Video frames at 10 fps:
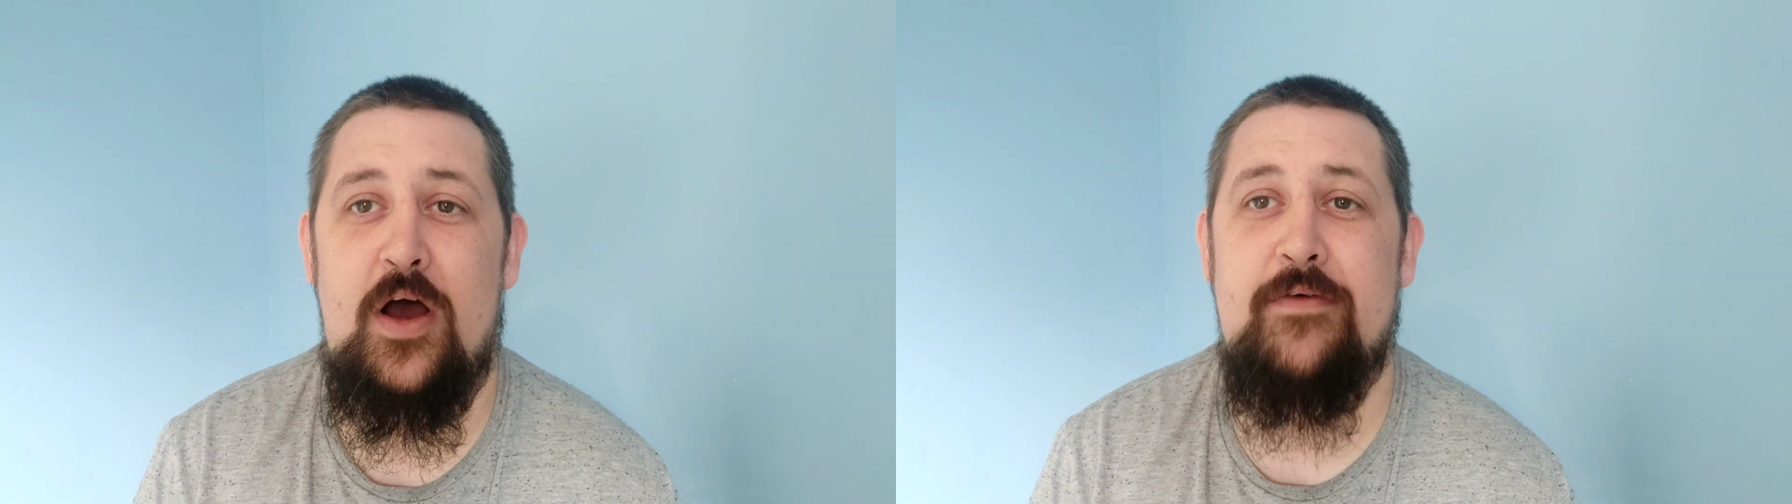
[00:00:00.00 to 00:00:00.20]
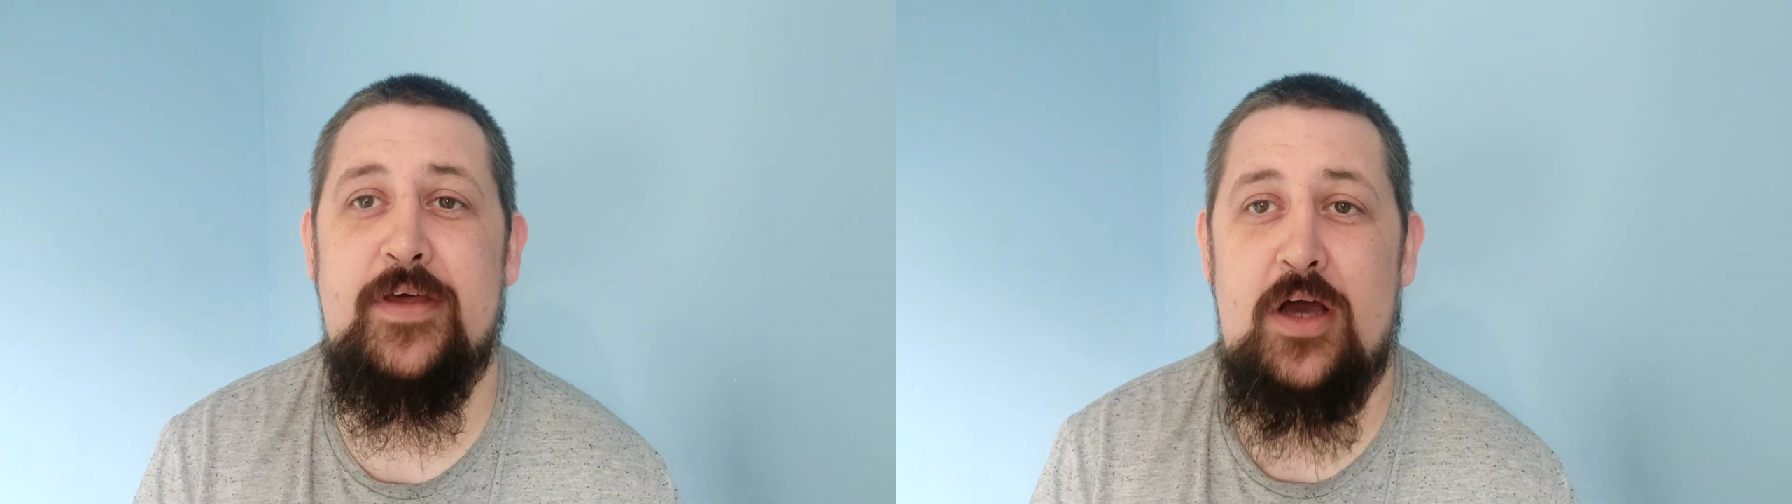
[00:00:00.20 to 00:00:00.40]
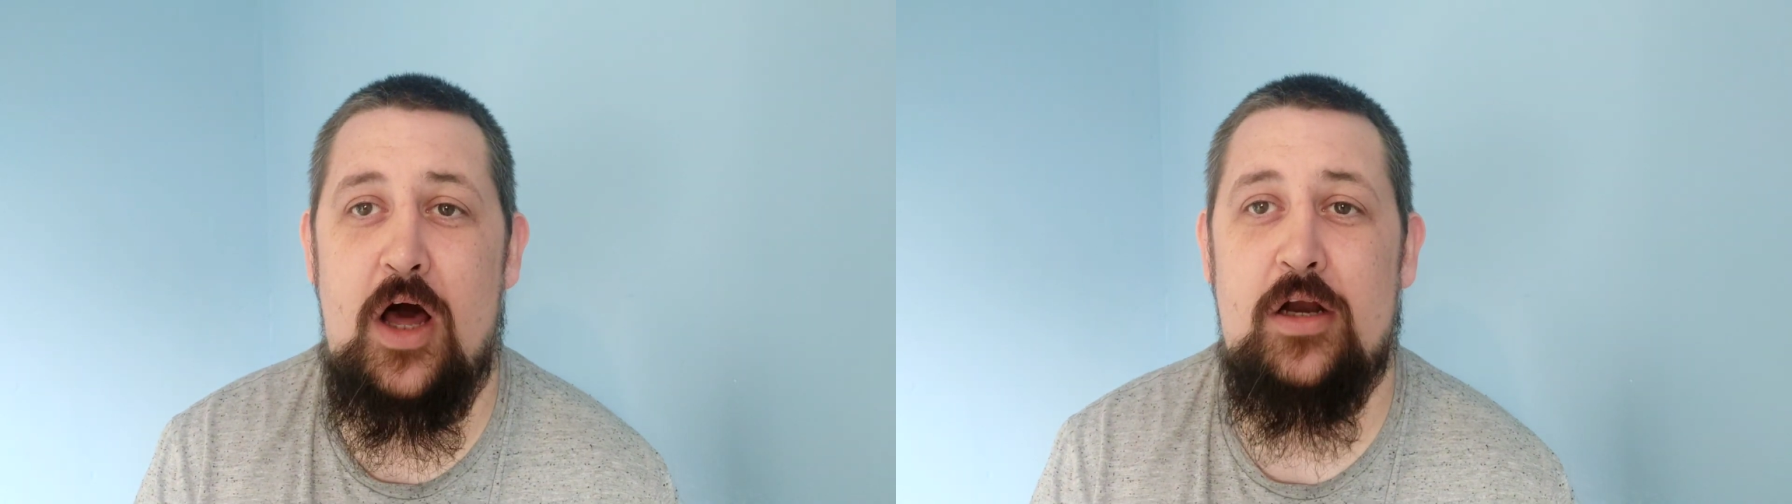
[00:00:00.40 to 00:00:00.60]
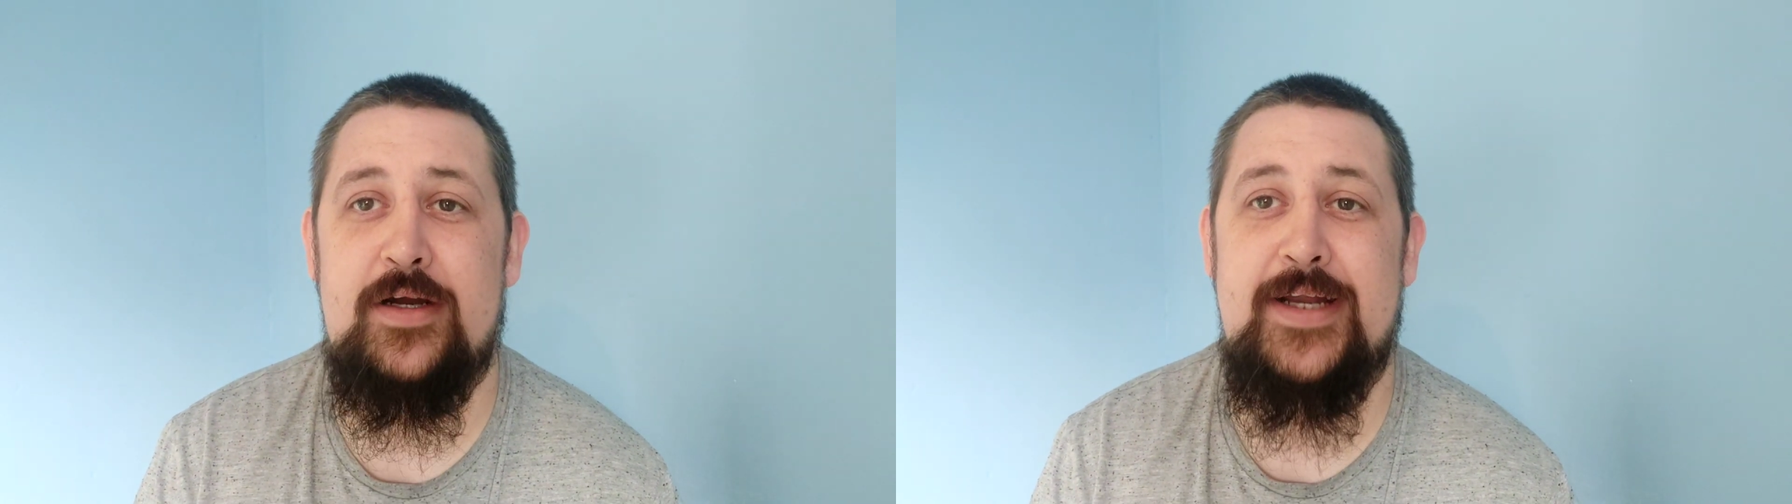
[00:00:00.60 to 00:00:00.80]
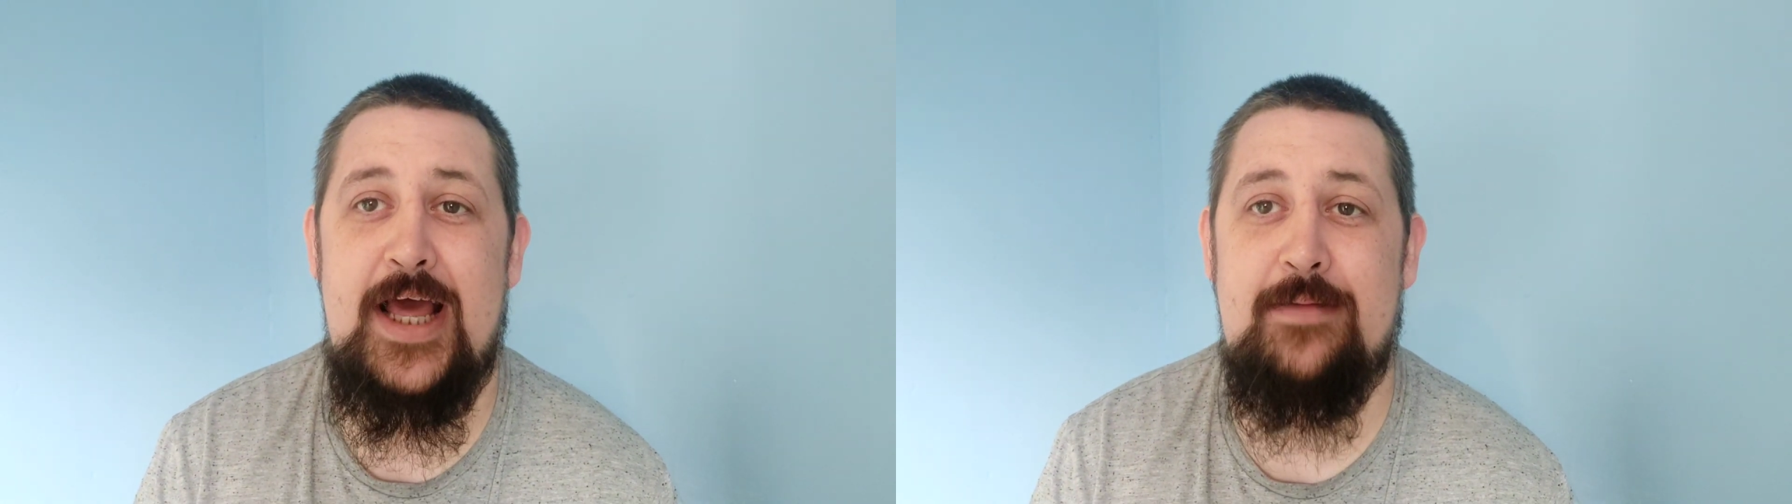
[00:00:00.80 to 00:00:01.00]
of the collar
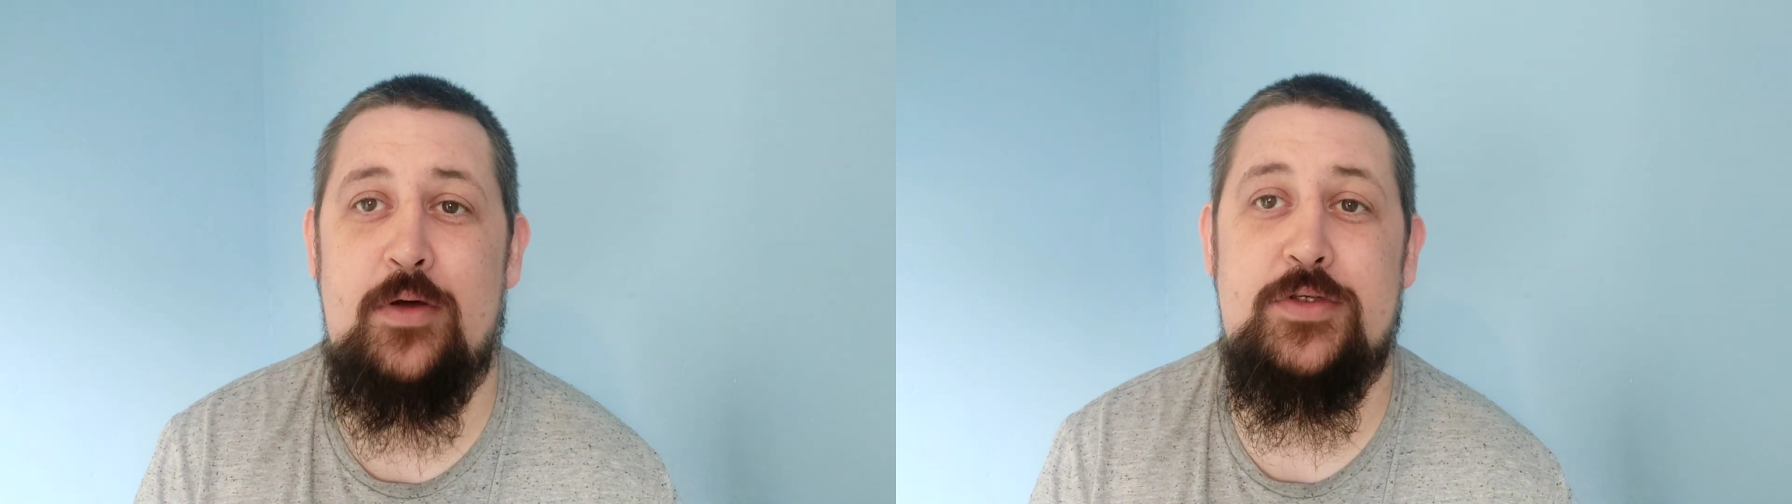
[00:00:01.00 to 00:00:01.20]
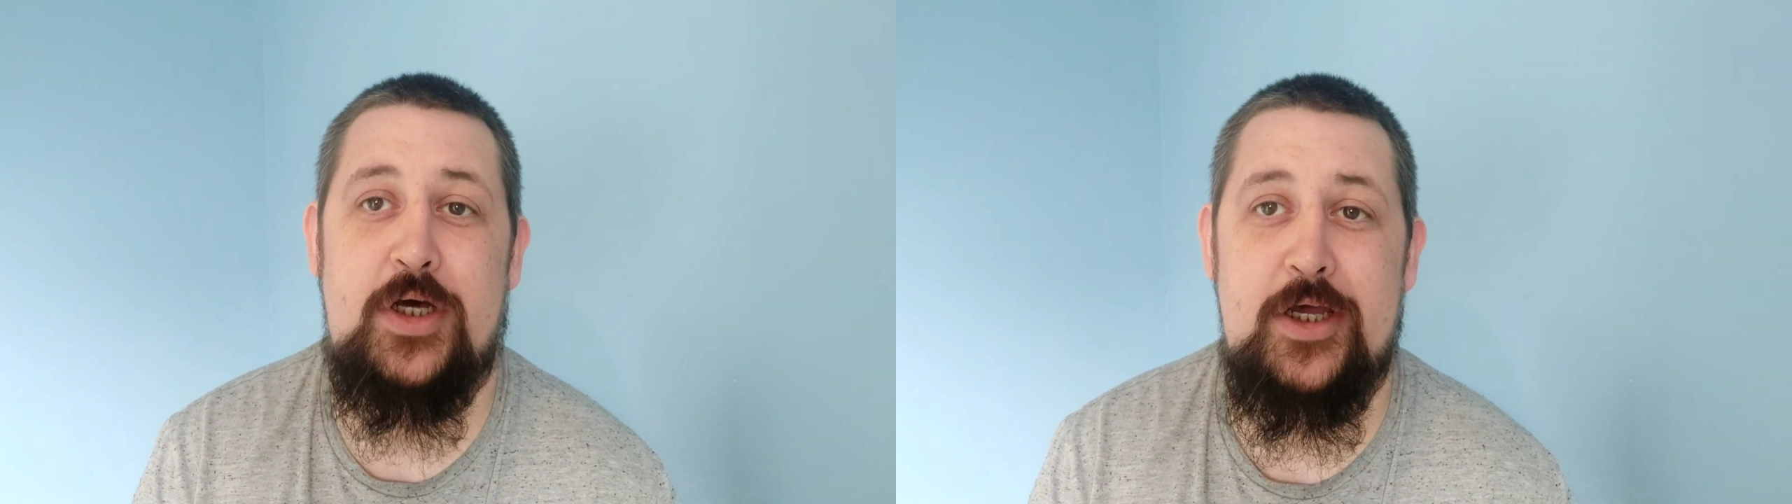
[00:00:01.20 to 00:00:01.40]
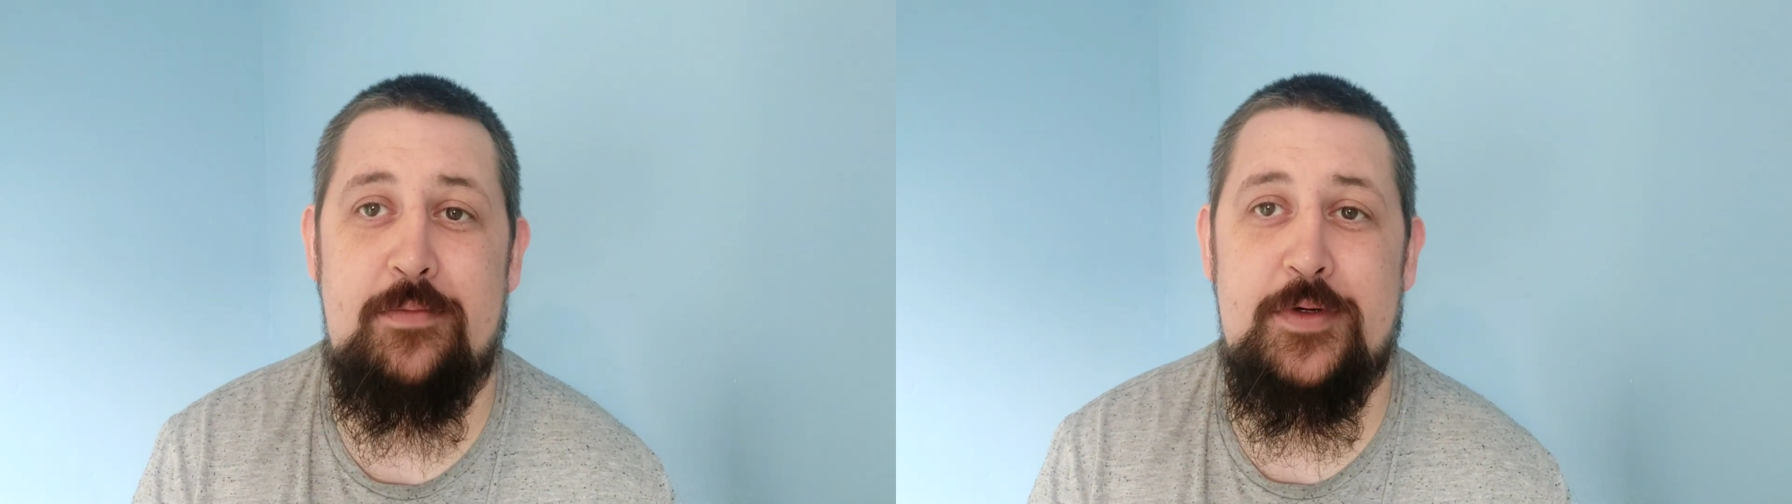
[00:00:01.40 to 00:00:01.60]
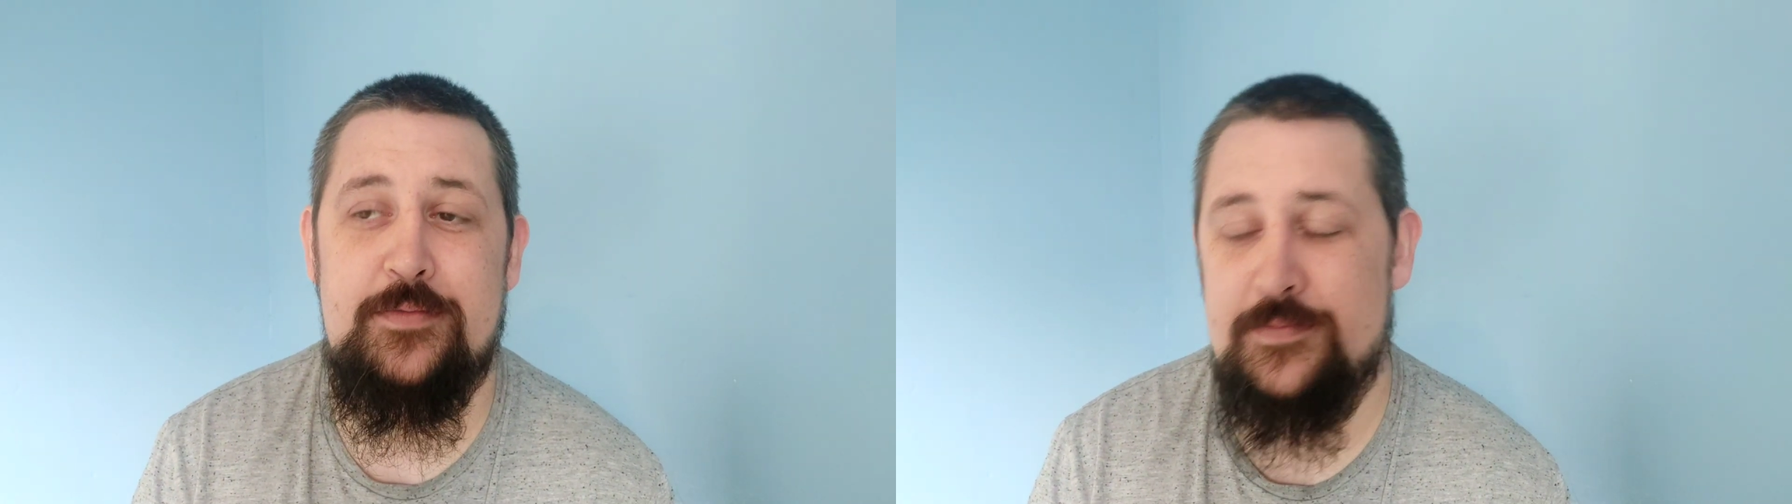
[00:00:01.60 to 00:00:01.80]
and elbow tie up.